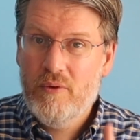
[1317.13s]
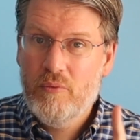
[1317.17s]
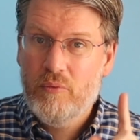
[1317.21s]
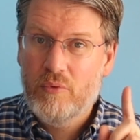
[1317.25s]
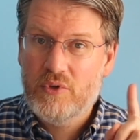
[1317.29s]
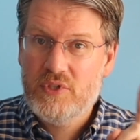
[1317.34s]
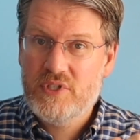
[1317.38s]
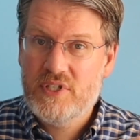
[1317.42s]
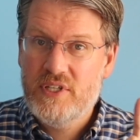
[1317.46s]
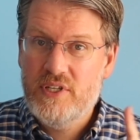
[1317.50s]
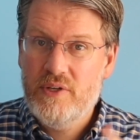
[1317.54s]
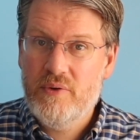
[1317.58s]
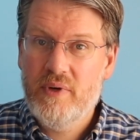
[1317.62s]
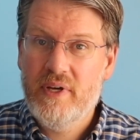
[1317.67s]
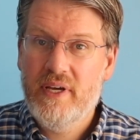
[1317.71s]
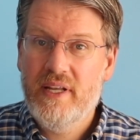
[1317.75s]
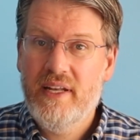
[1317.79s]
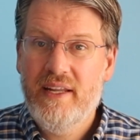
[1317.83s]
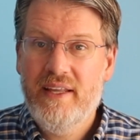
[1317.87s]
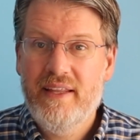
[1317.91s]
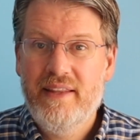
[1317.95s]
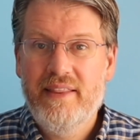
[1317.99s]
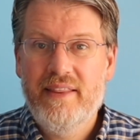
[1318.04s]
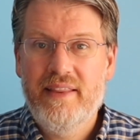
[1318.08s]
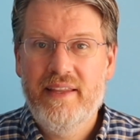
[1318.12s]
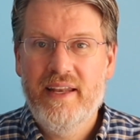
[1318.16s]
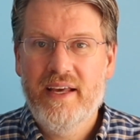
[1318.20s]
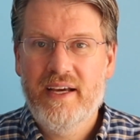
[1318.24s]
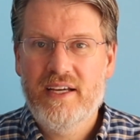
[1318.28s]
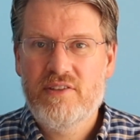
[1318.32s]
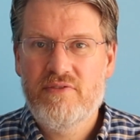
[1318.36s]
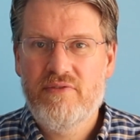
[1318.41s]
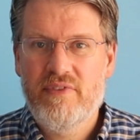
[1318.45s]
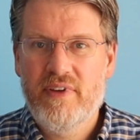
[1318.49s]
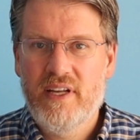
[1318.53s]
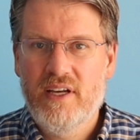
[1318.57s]
We'll see you in the
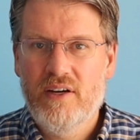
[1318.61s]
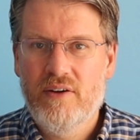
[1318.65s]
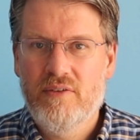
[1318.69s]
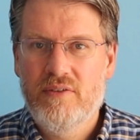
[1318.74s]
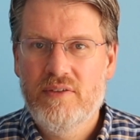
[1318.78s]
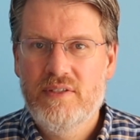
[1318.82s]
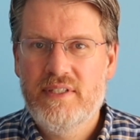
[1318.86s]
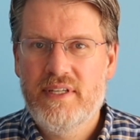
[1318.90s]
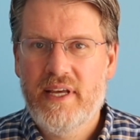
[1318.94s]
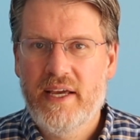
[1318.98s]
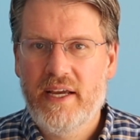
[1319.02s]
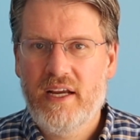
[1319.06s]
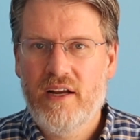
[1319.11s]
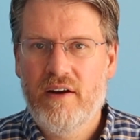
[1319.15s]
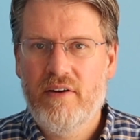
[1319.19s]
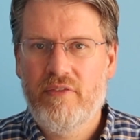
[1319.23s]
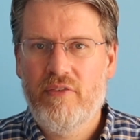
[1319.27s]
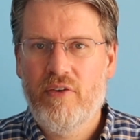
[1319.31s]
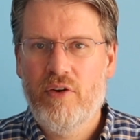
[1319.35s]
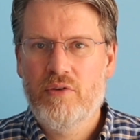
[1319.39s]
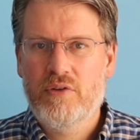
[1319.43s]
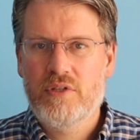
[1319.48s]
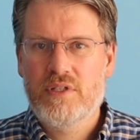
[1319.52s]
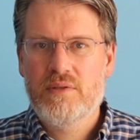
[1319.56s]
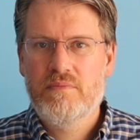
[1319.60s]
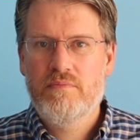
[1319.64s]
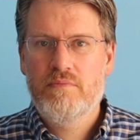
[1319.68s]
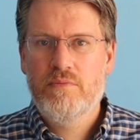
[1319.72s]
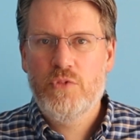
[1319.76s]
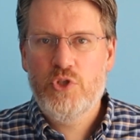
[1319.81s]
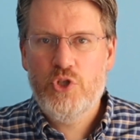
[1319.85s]
next video. Take care, folks.